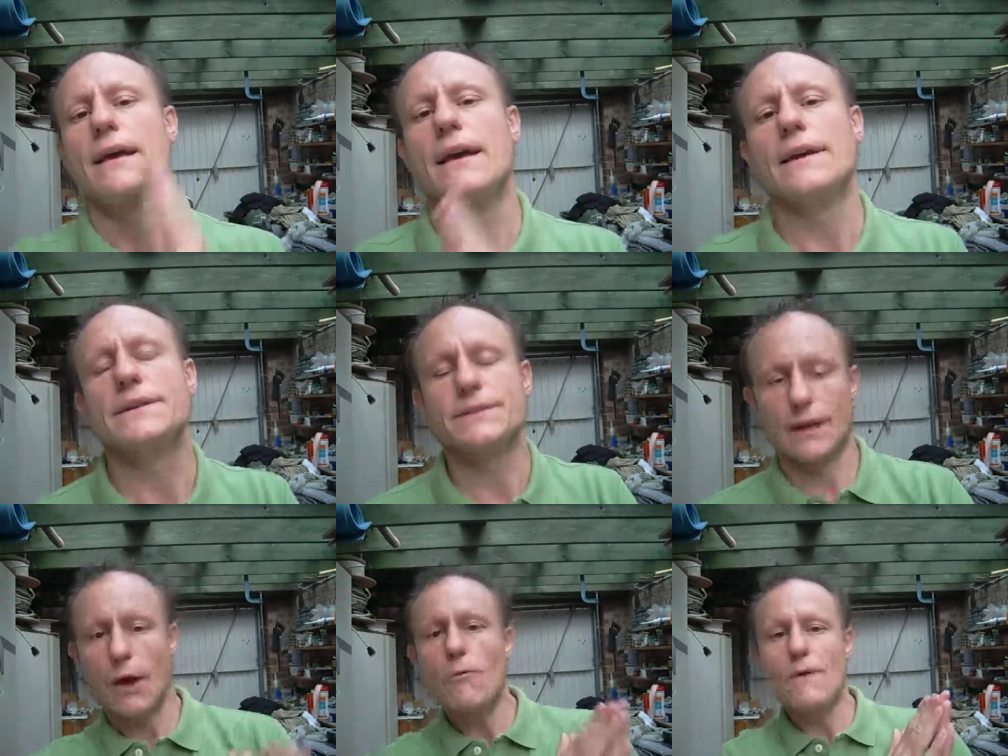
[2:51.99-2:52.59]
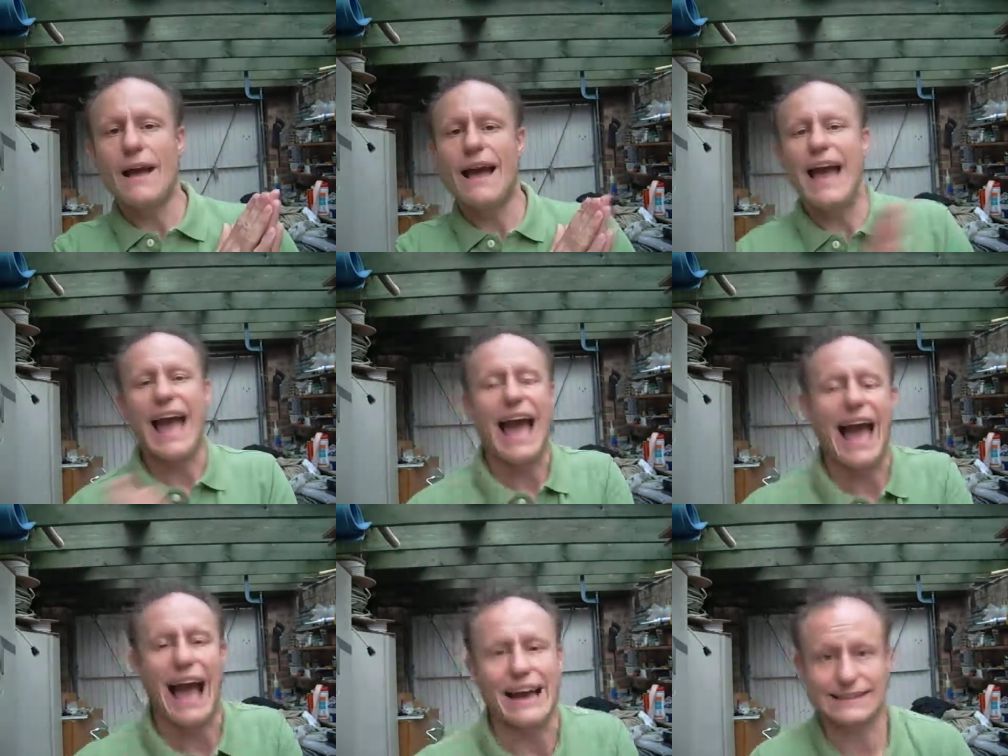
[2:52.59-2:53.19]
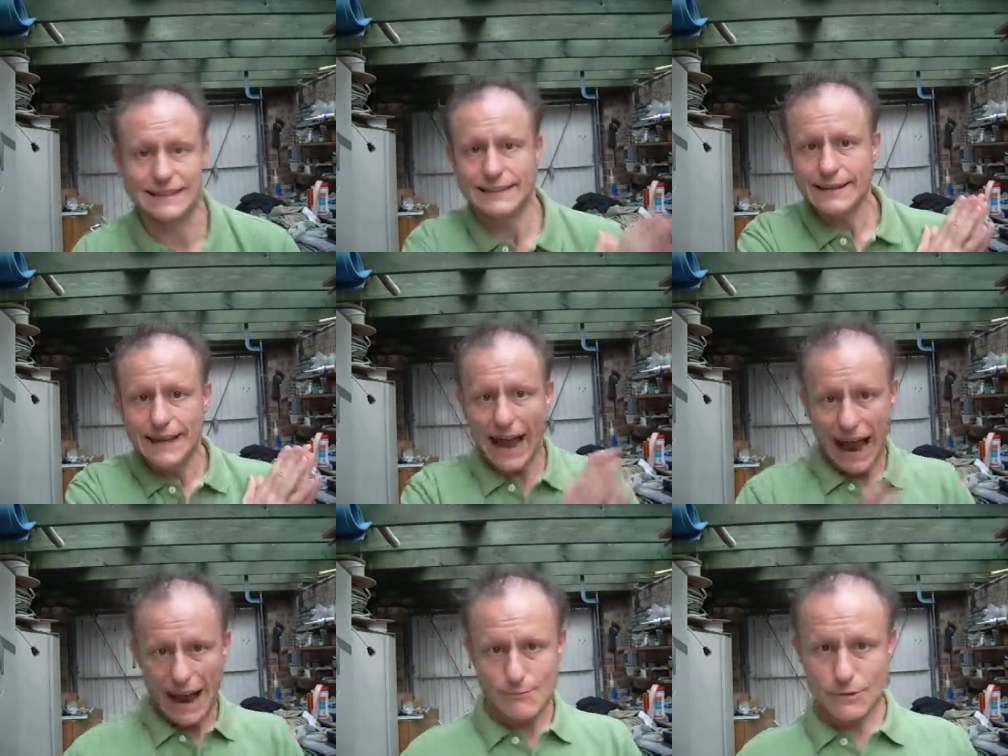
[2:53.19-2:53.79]
So, as I said,
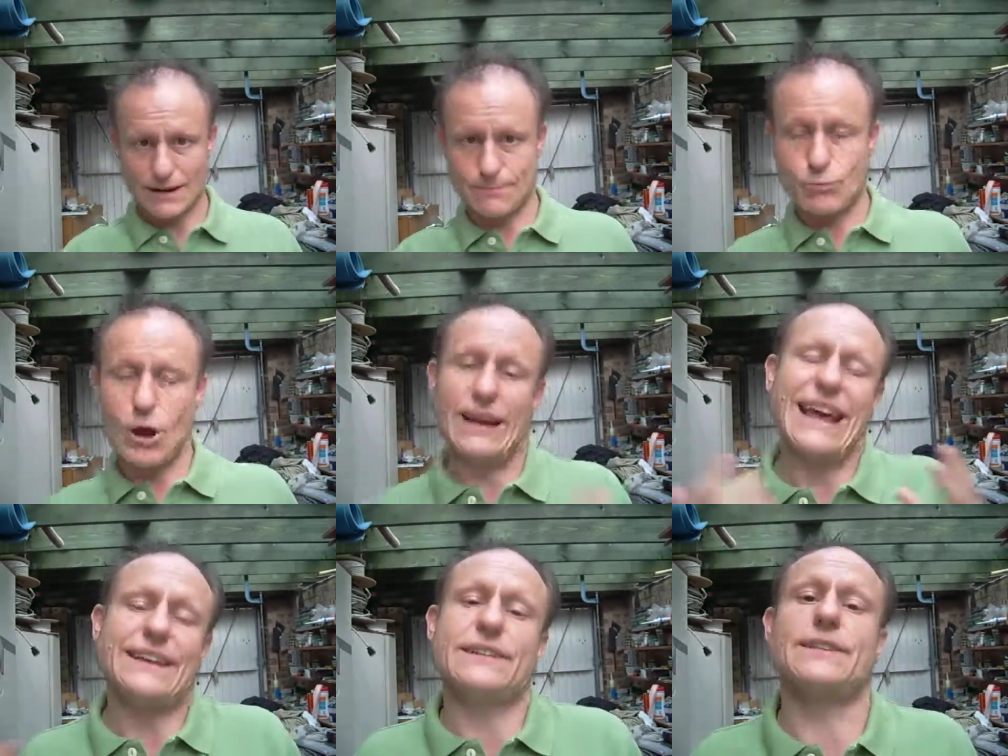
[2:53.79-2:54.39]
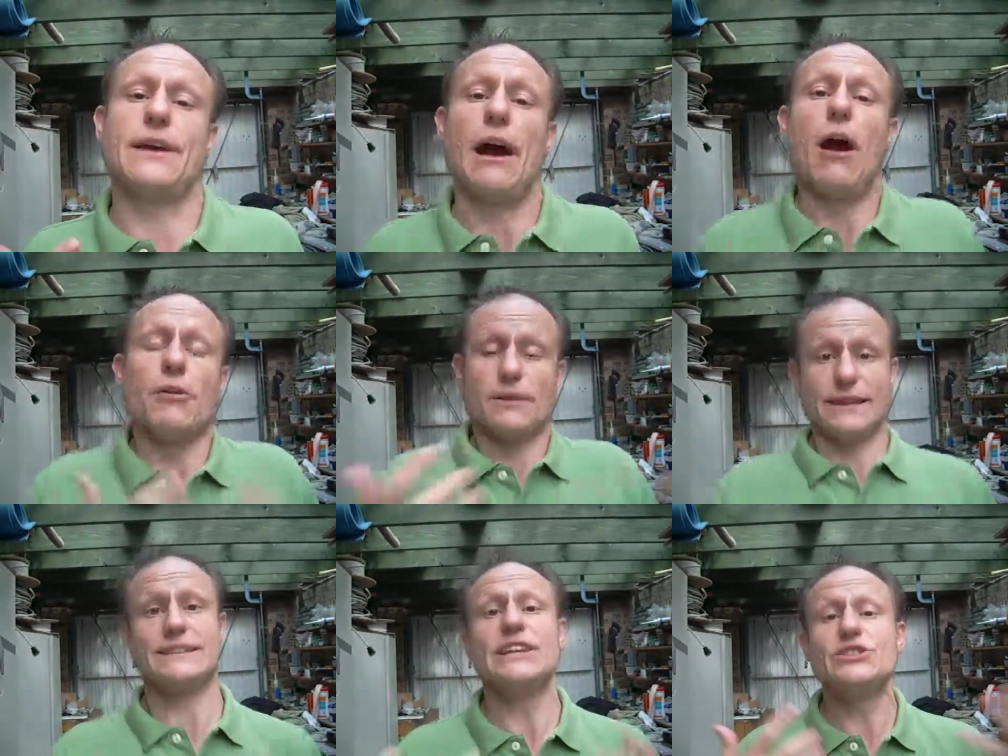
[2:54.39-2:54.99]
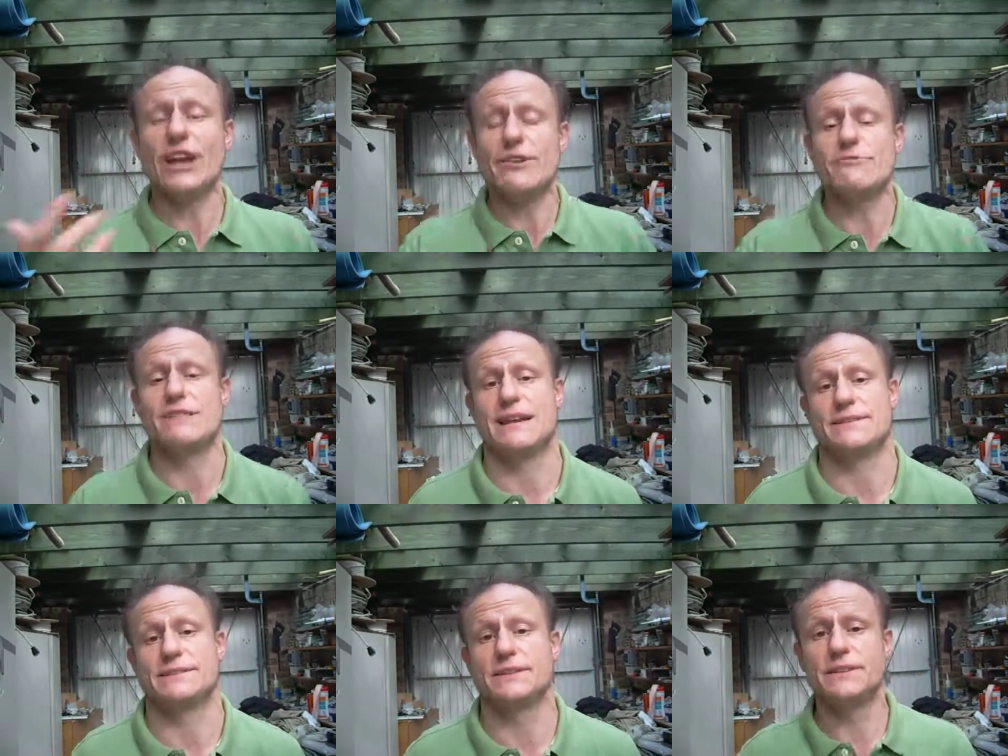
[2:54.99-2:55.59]
I'm going to put an answer on list, a general
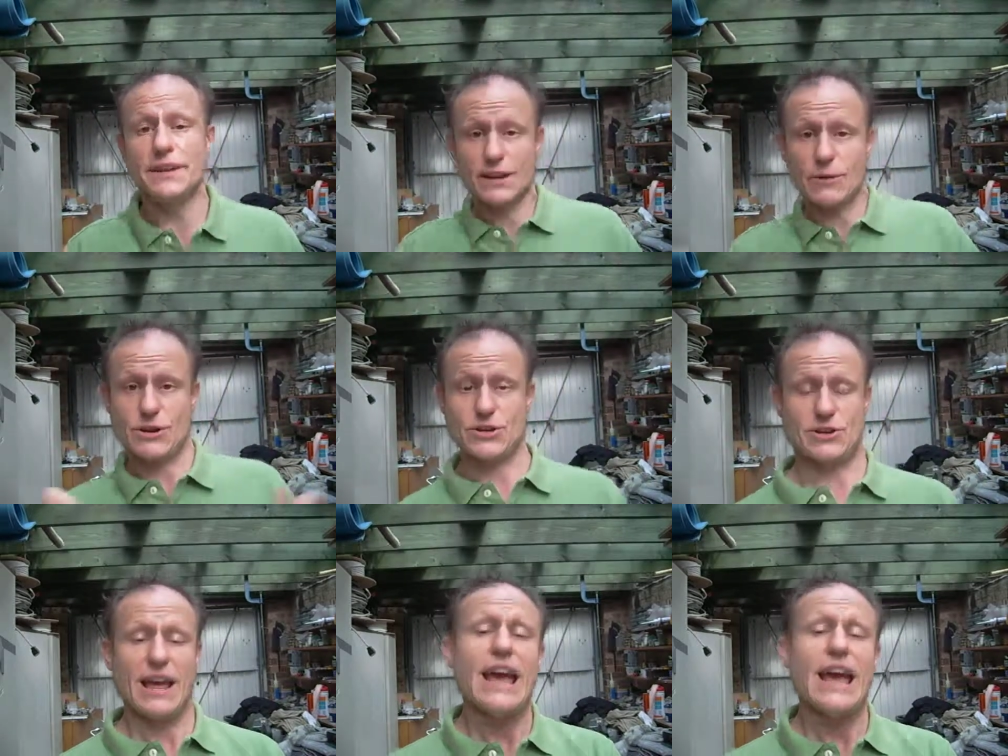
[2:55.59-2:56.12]
answer to your question.